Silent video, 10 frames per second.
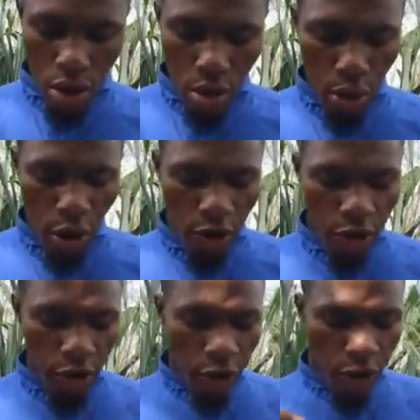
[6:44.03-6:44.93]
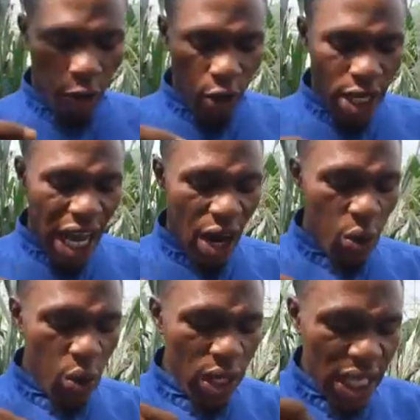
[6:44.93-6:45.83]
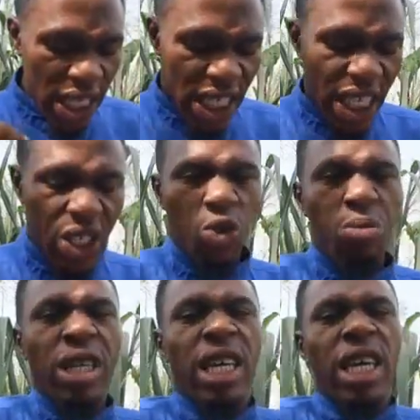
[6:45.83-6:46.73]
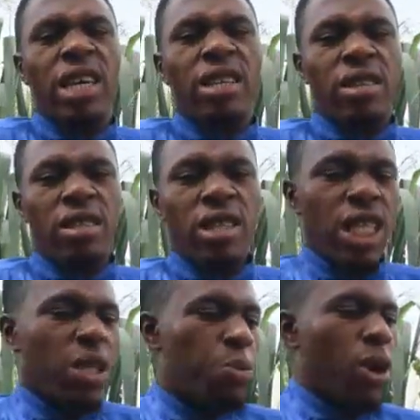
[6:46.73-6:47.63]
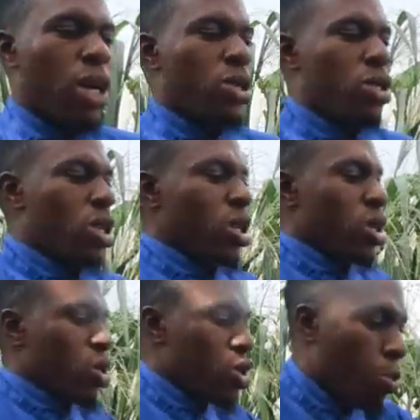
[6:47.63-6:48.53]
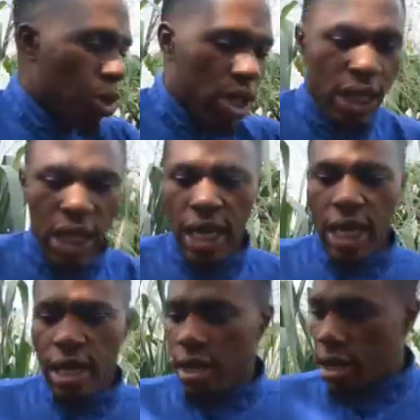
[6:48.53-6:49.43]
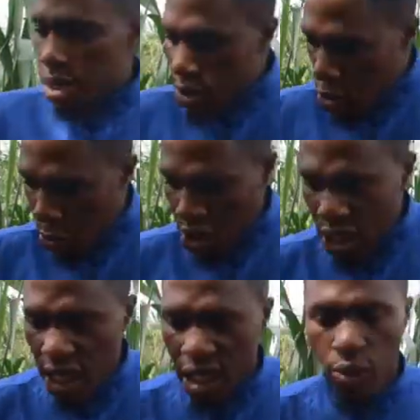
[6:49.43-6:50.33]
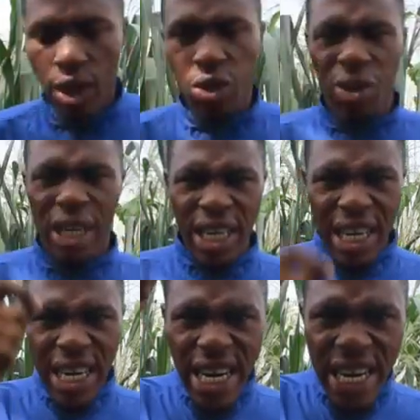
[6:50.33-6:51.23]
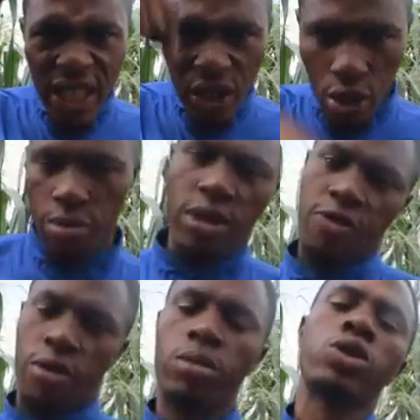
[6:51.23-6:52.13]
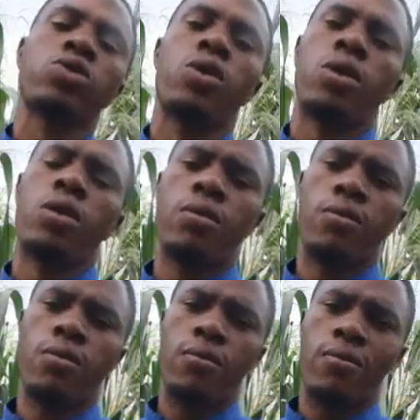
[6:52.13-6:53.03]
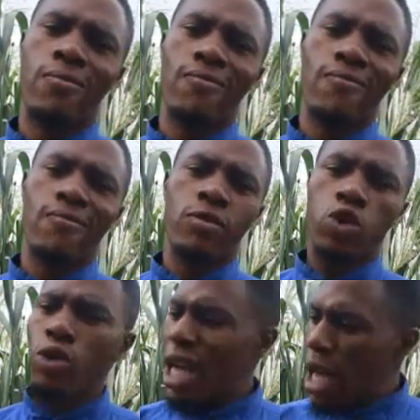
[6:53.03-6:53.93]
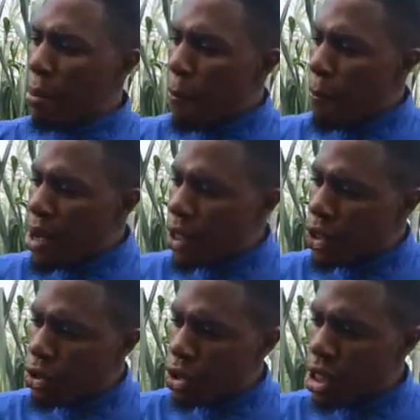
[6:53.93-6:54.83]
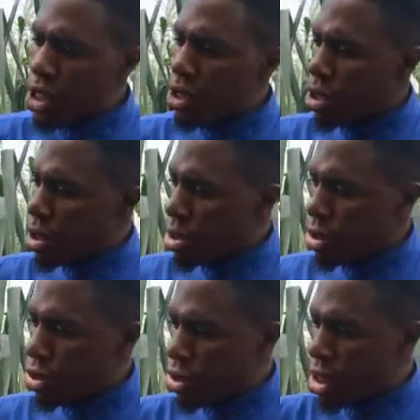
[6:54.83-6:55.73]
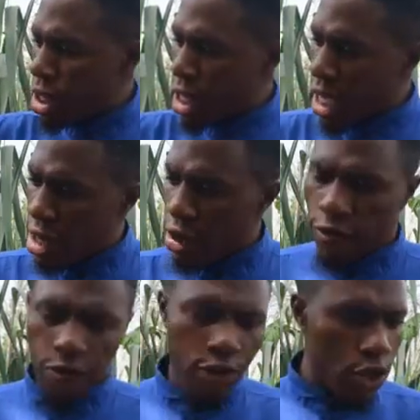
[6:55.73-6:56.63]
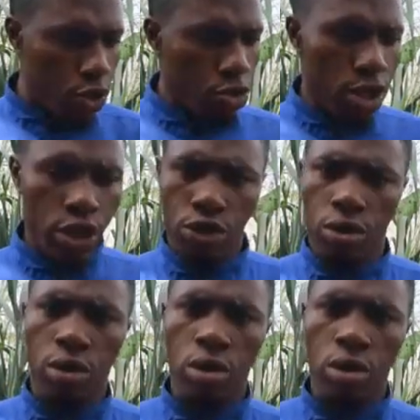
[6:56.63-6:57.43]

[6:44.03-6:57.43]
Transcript: But for their own interest to be gained, these people are just supporting here, supporting here. They want to gain something from this war. So they are misusing using the head of these two nations